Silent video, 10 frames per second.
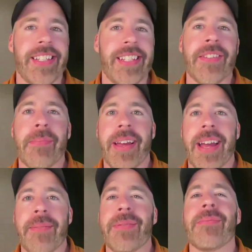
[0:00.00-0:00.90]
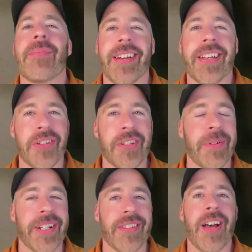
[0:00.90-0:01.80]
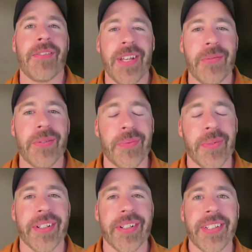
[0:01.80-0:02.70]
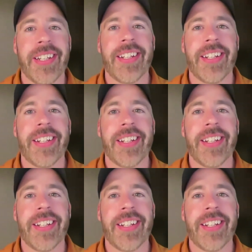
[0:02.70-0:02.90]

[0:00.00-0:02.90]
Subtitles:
Even I remember my college experience, office hours were